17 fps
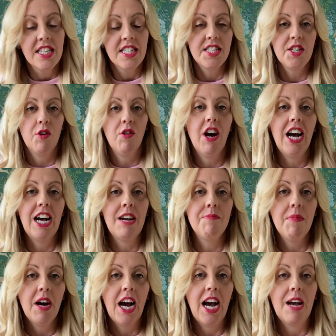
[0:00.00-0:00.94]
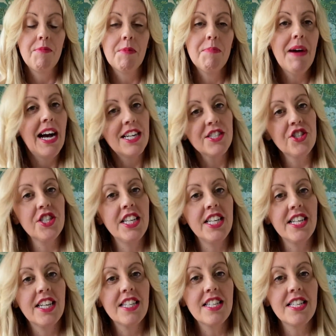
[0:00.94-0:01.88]
So I'm
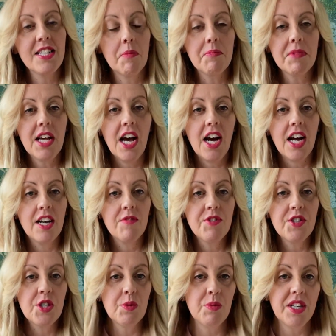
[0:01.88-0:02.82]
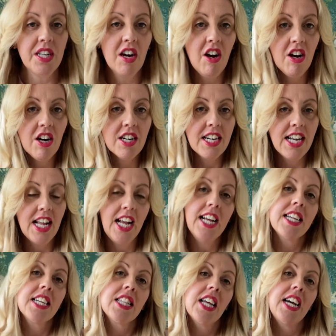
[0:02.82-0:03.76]
imagining some kind of sweetheart
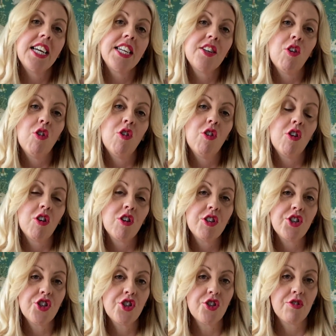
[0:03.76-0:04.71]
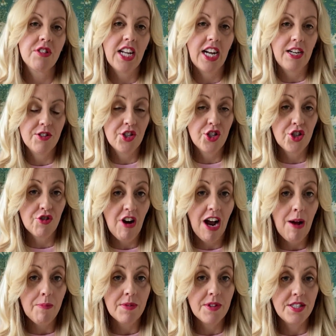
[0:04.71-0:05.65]
neckline or
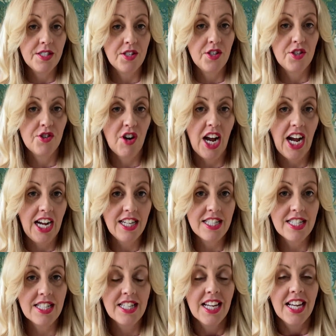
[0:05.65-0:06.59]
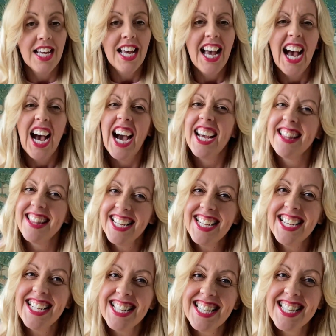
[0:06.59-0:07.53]
strapless dress. I
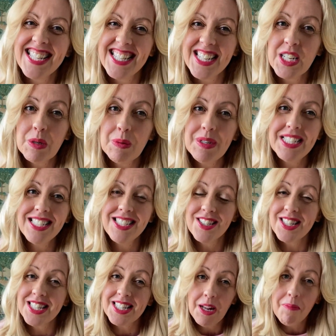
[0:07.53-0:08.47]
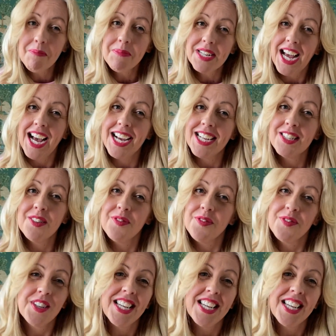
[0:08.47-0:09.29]
think it's sequin, some kind of,